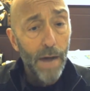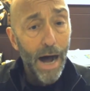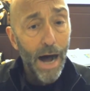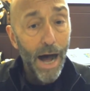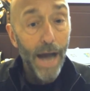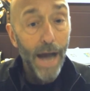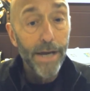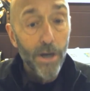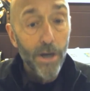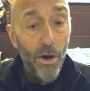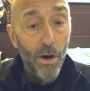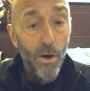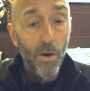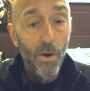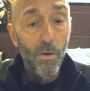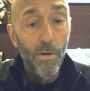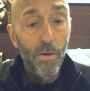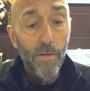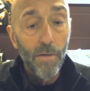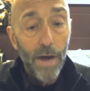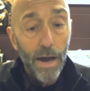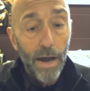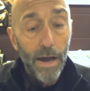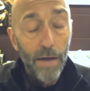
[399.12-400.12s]
I
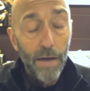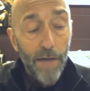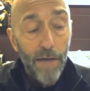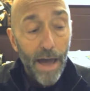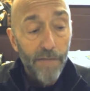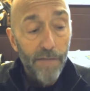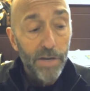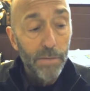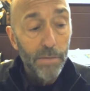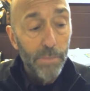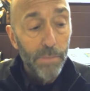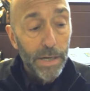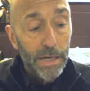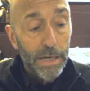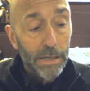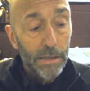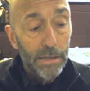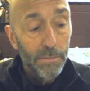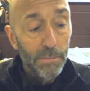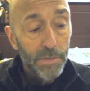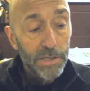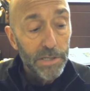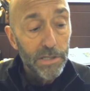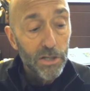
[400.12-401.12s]
know, having been in
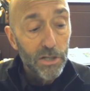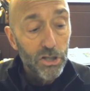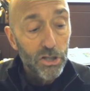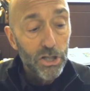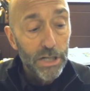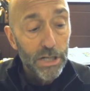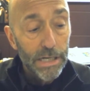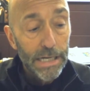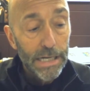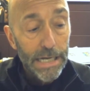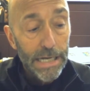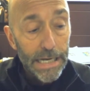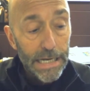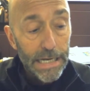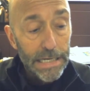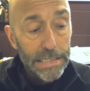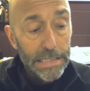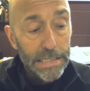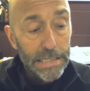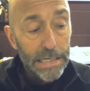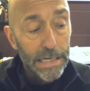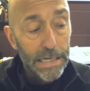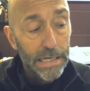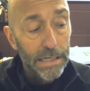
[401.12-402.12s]
the position
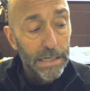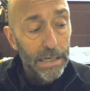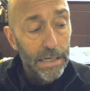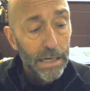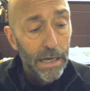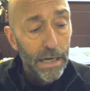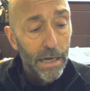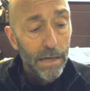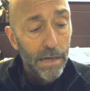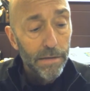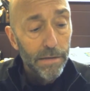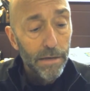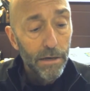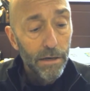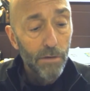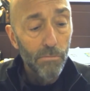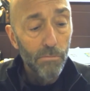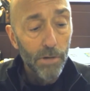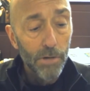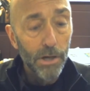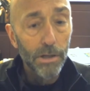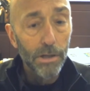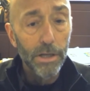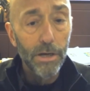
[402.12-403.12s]
he's in, that you
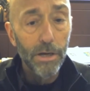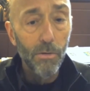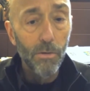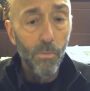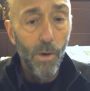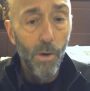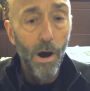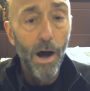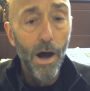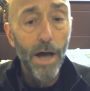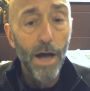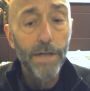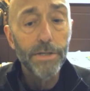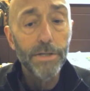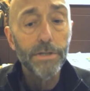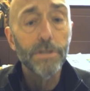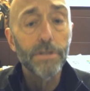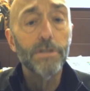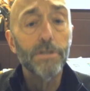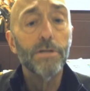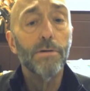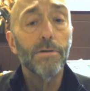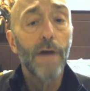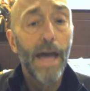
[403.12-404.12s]
really
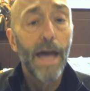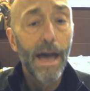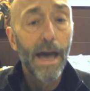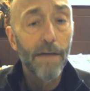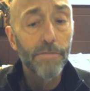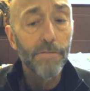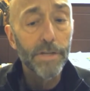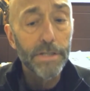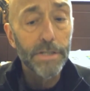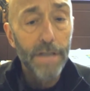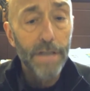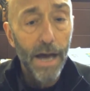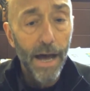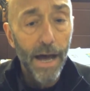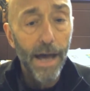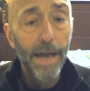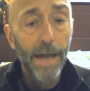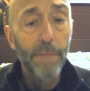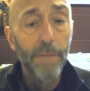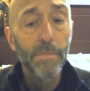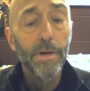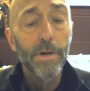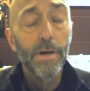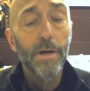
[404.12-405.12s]
want to have the
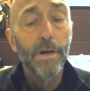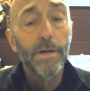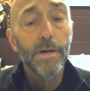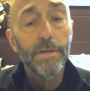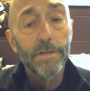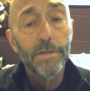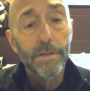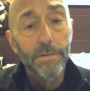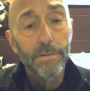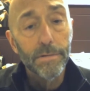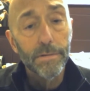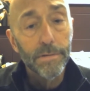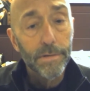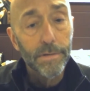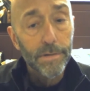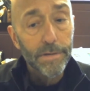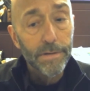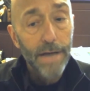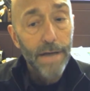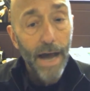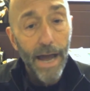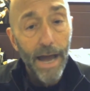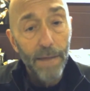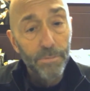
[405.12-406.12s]
time to
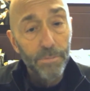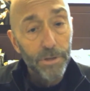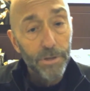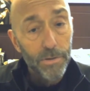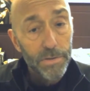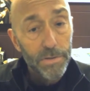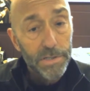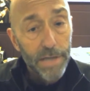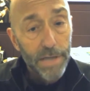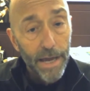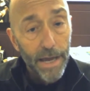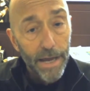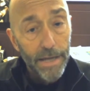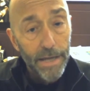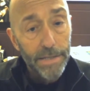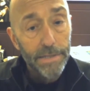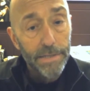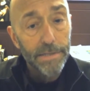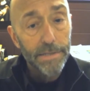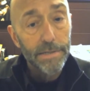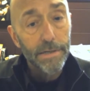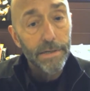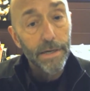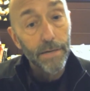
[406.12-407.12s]
tie up loose
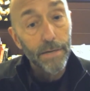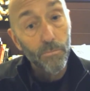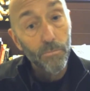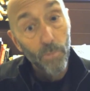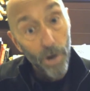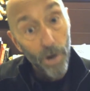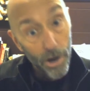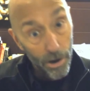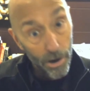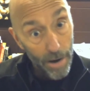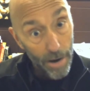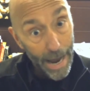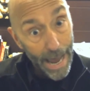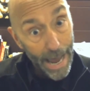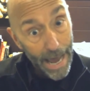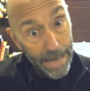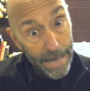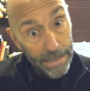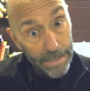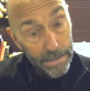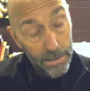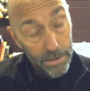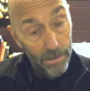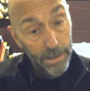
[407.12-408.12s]
ends where you're
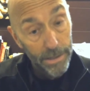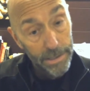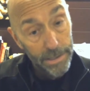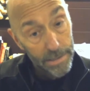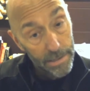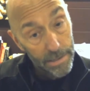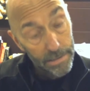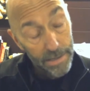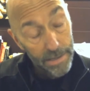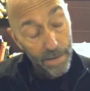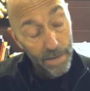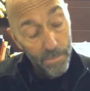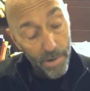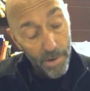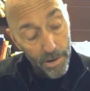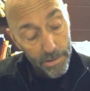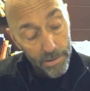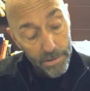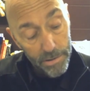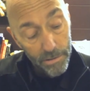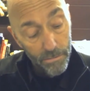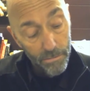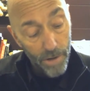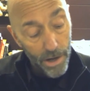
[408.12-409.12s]
at. So he's at St.
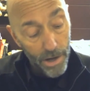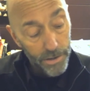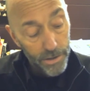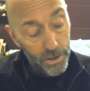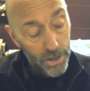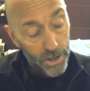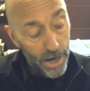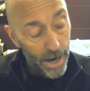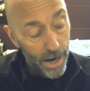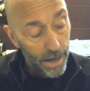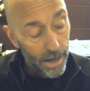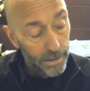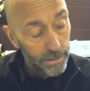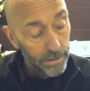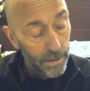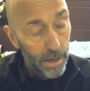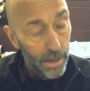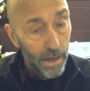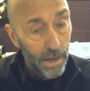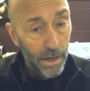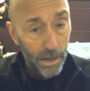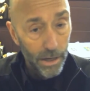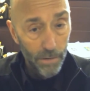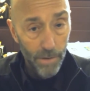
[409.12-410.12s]
Mark's in Rothschild.
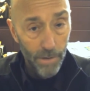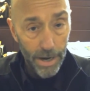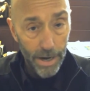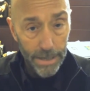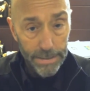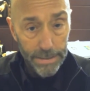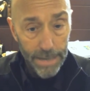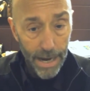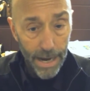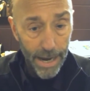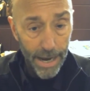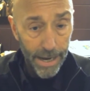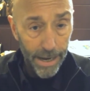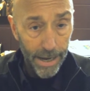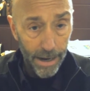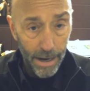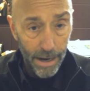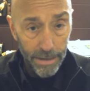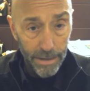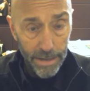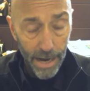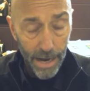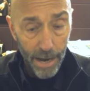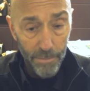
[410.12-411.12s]
You want to tie
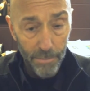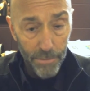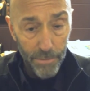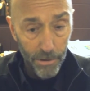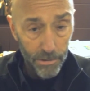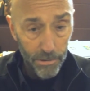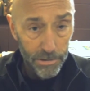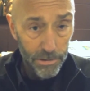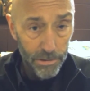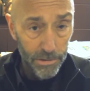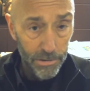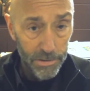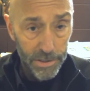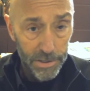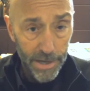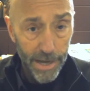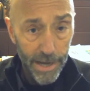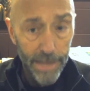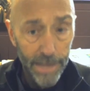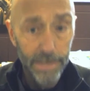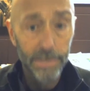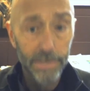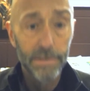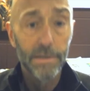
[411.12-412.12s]
up those loose
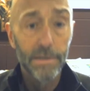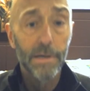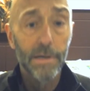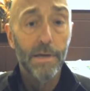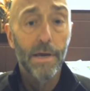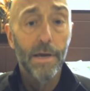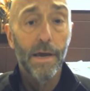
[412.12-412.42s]
ends.